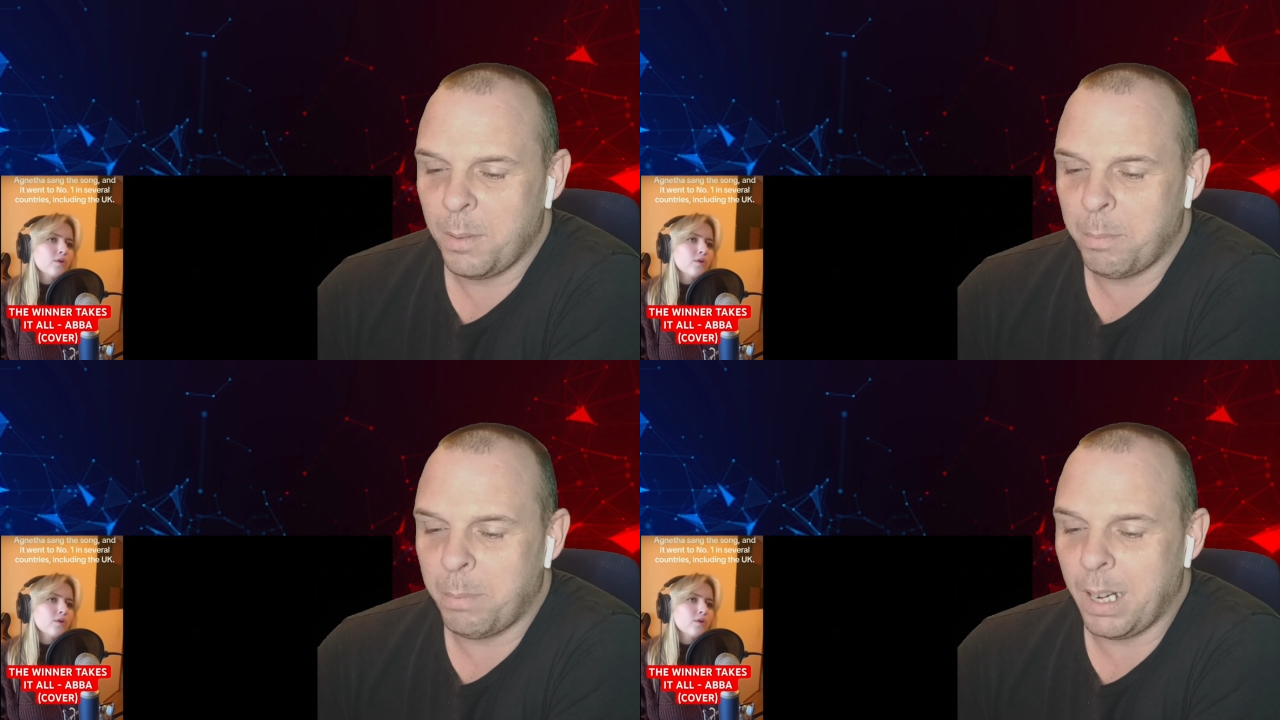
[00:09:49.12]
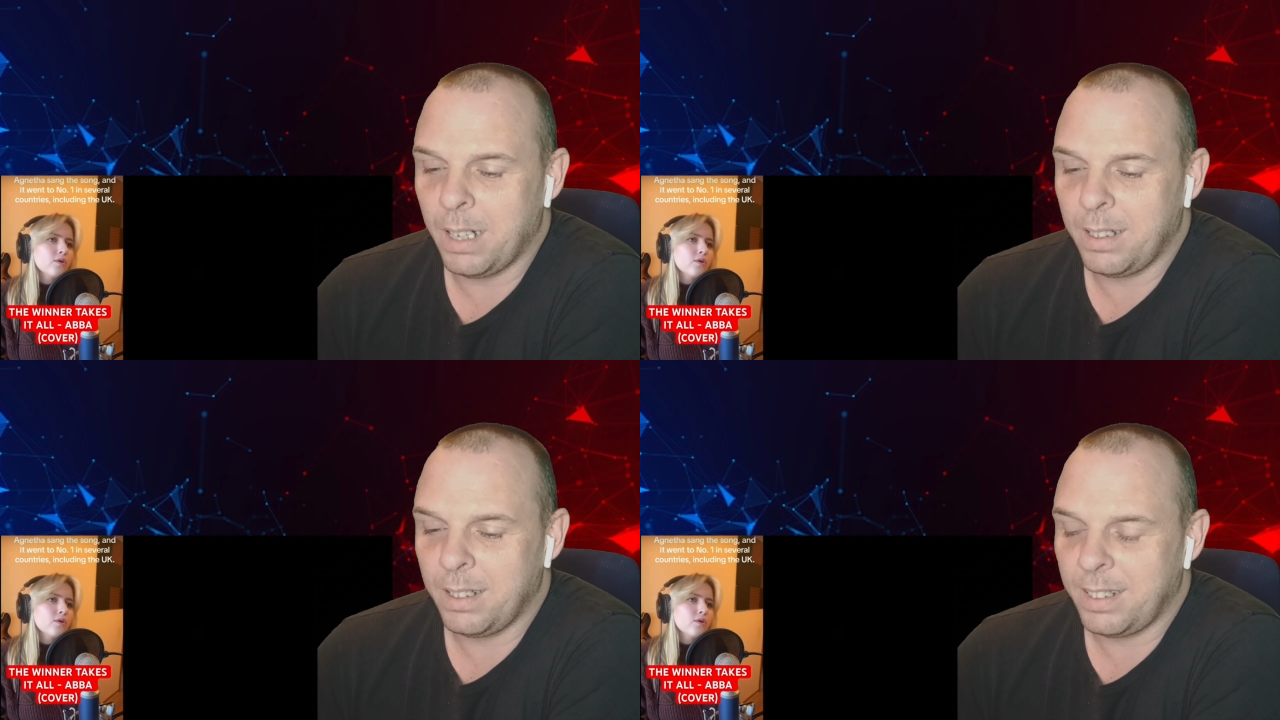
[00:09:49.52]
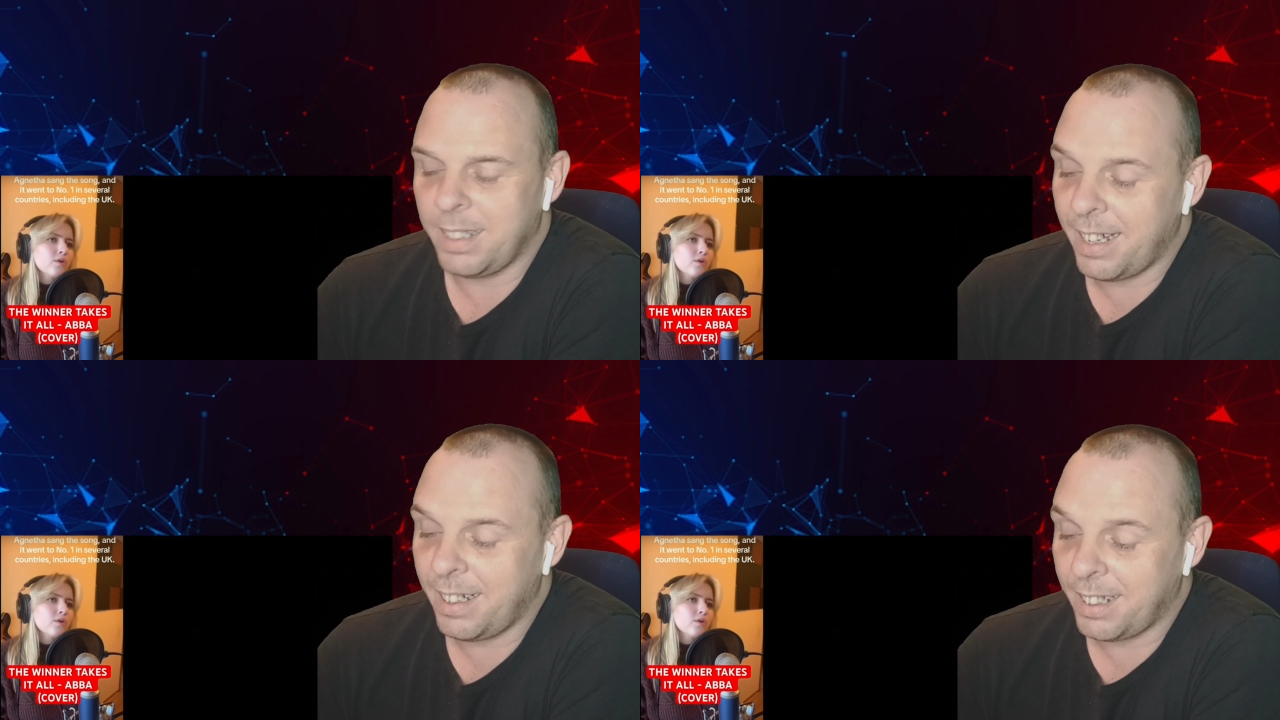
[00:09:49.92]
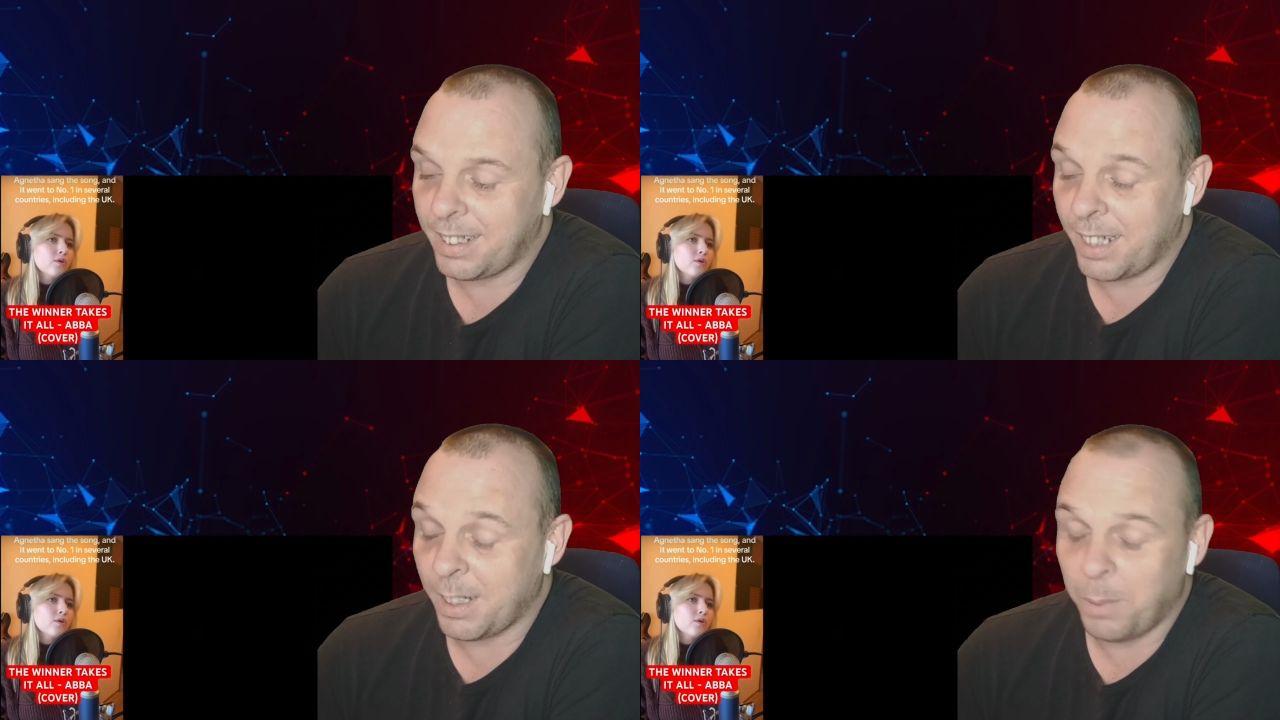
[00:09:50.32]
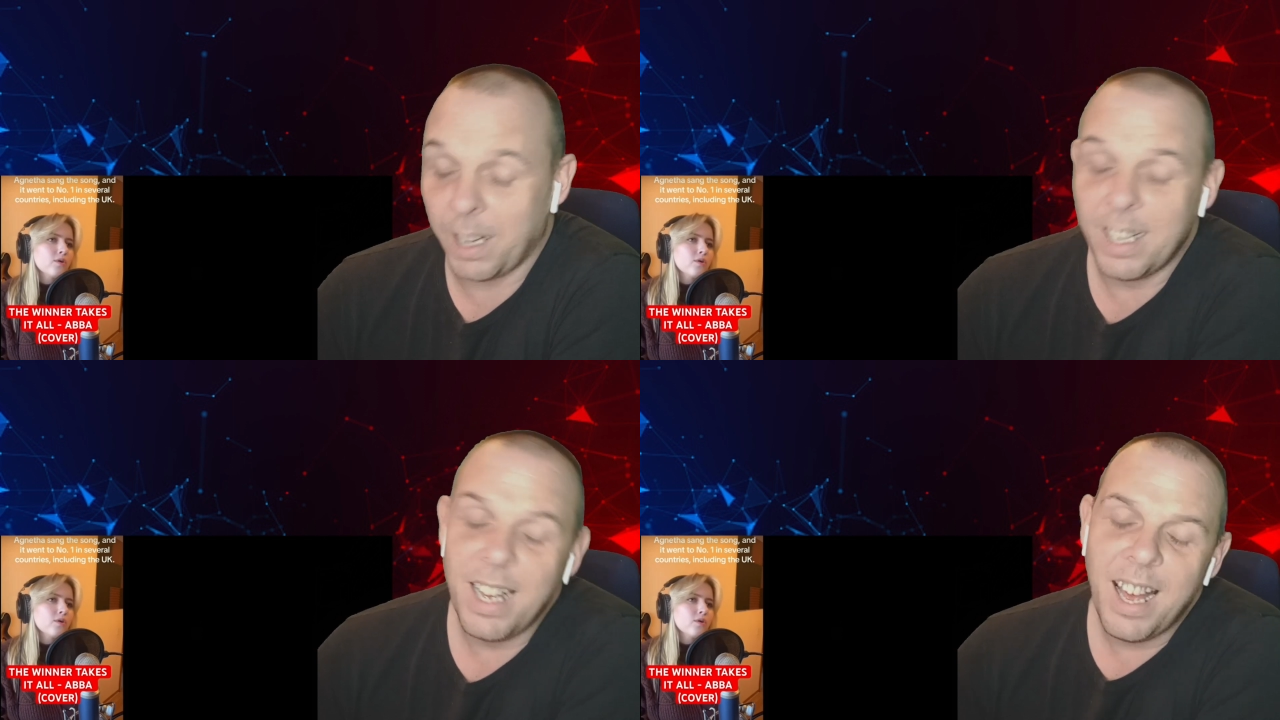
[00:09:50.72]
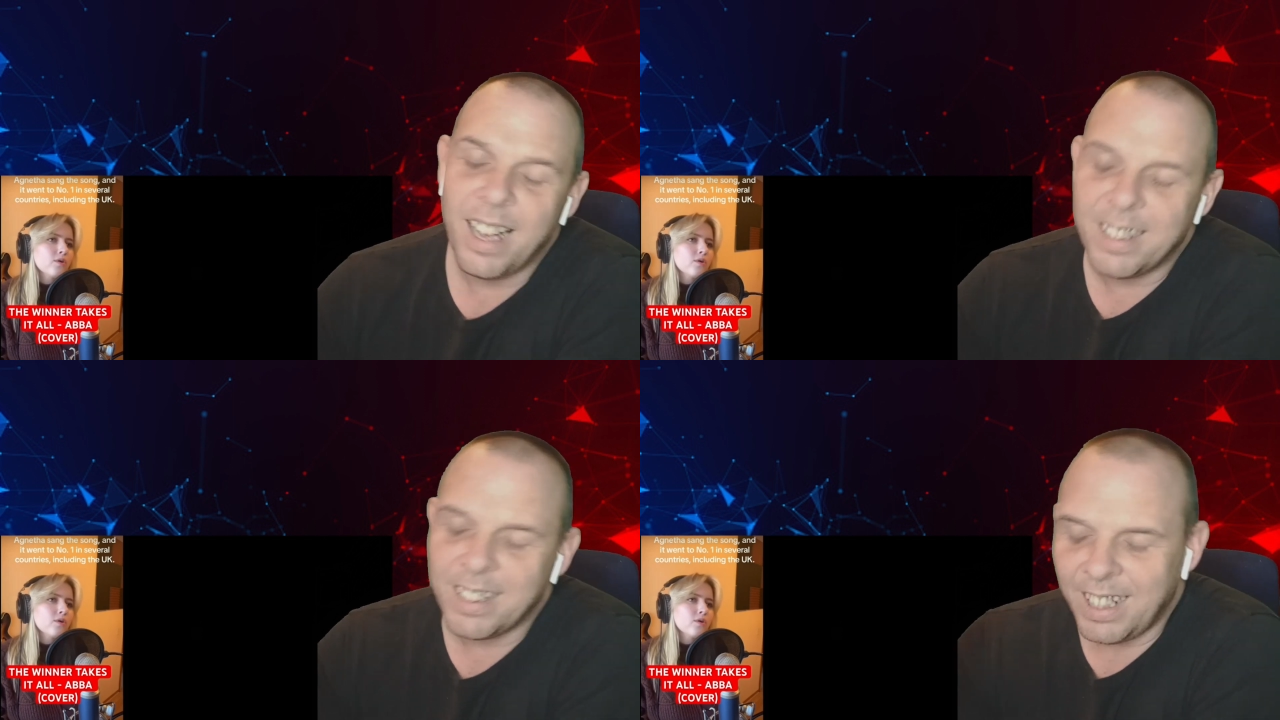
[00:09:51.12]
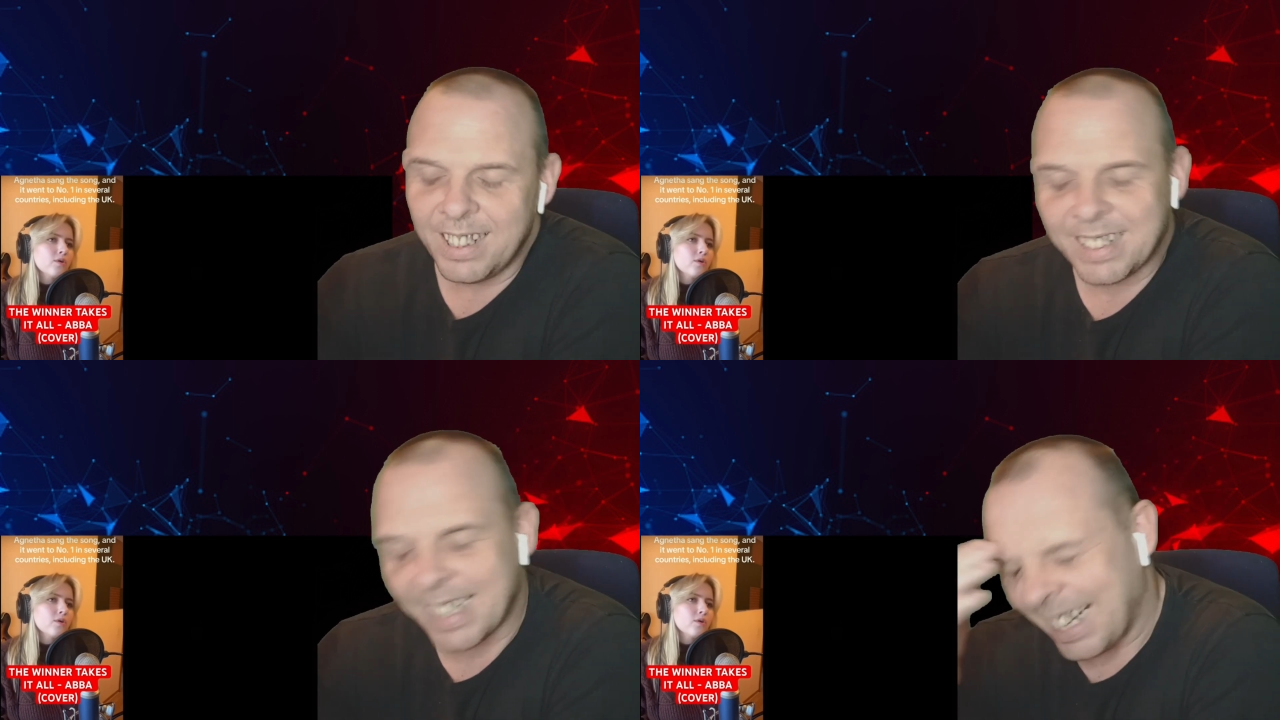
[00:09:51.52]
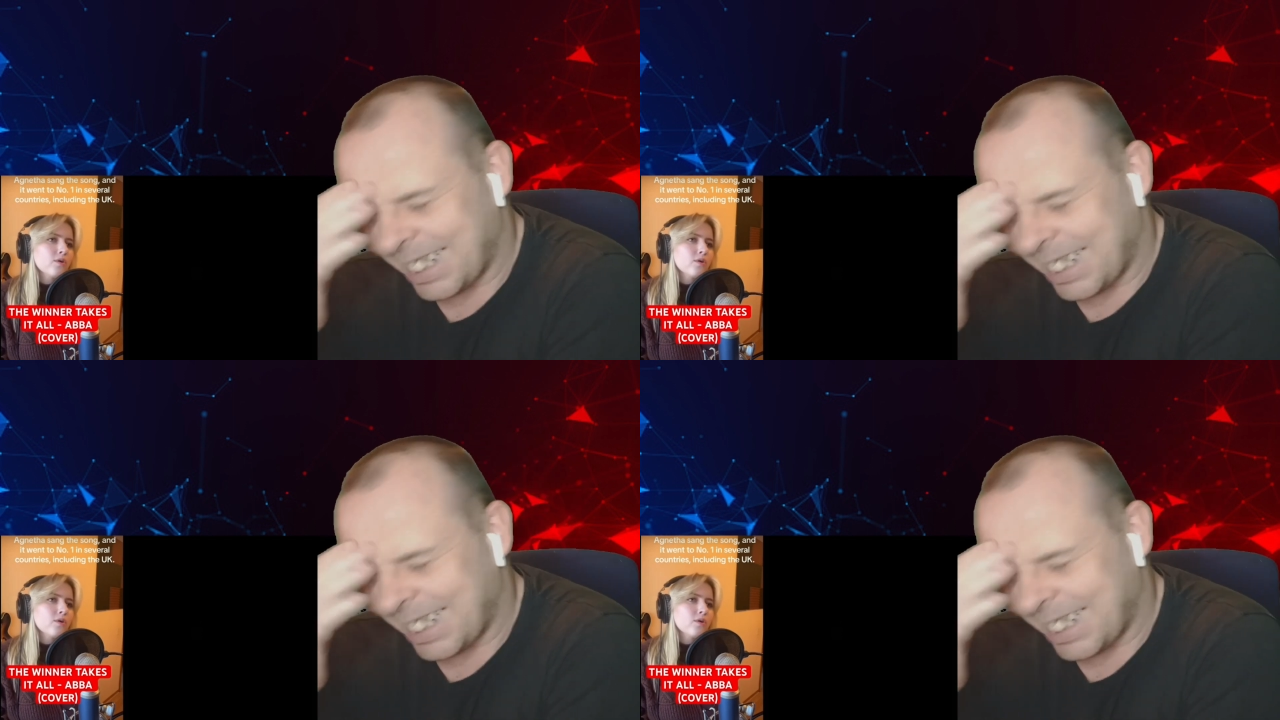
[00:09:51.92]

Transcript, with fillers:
Speaker 1: but yeah, I don't know why. The next